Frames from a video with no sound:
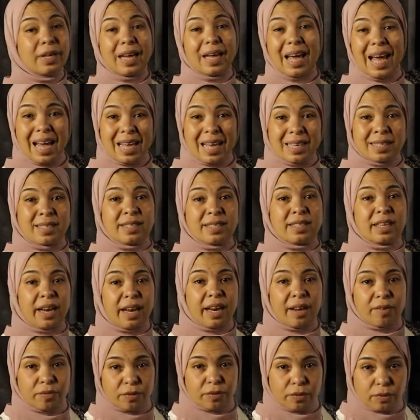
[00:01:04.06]
has
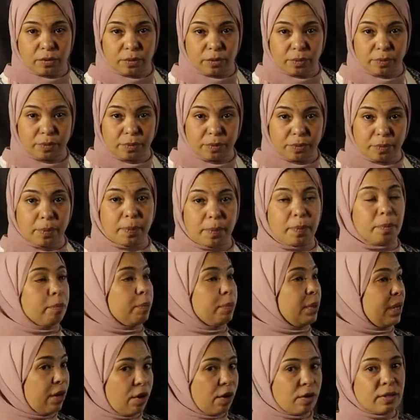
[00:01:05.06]
left,
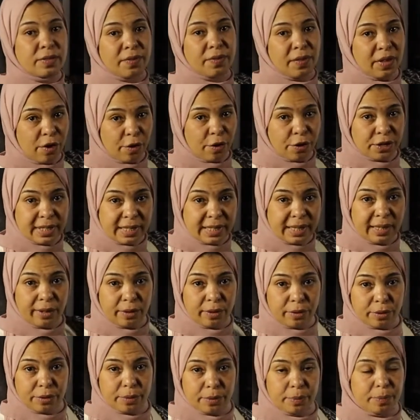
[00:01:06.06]
because they are
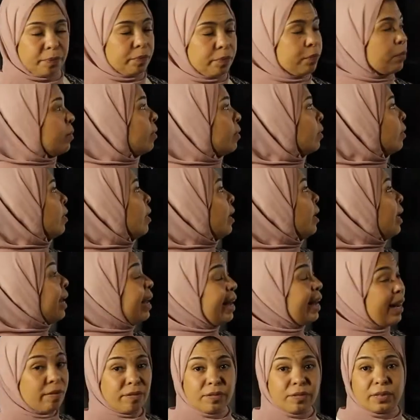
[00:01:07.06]
singular.
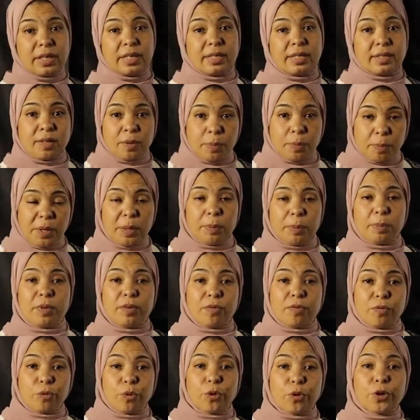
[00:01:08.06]
Left is the
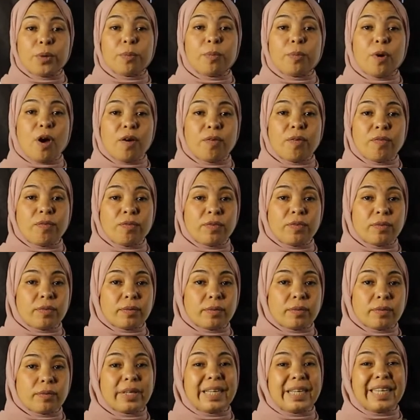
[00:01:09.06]
PP form of
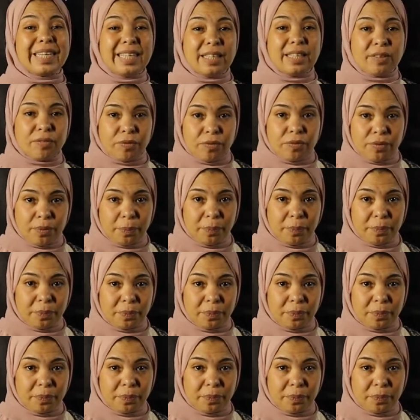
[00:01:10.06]
leave.